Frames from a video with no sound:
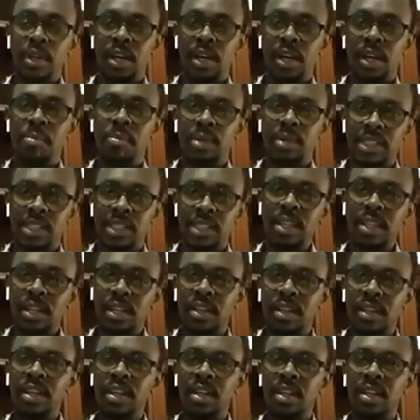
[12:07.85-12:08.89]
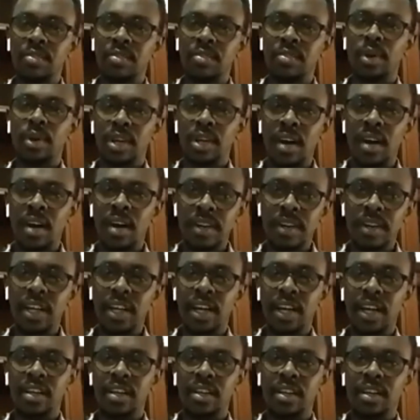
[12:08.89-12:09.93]
and particularly if you are an
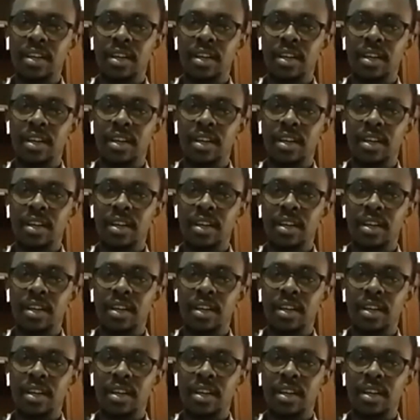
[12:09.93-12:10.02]
African,